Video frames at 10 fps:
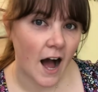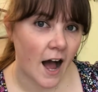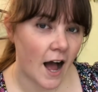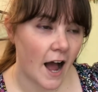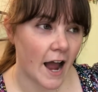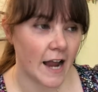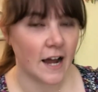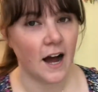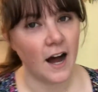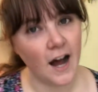Hi,
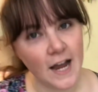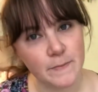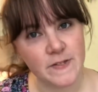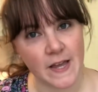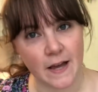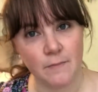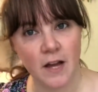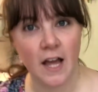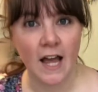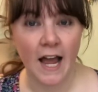I'm Sam,
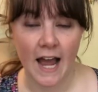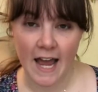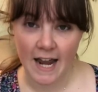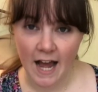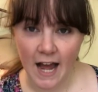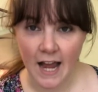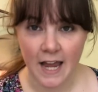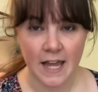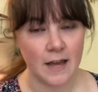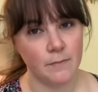and
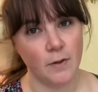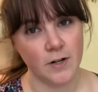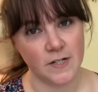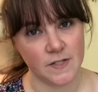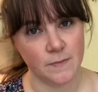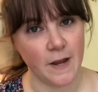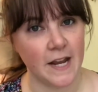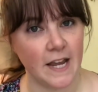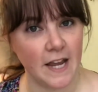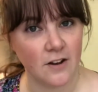I am
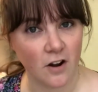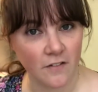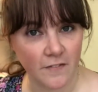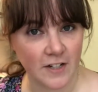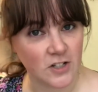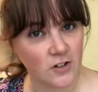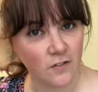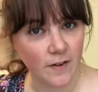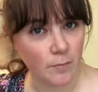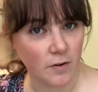participating in Nonfiction
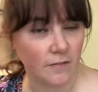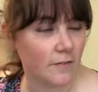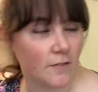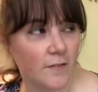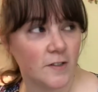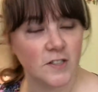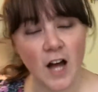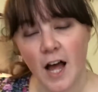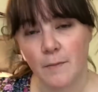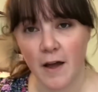November for the first
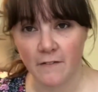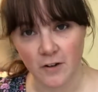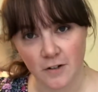time ever.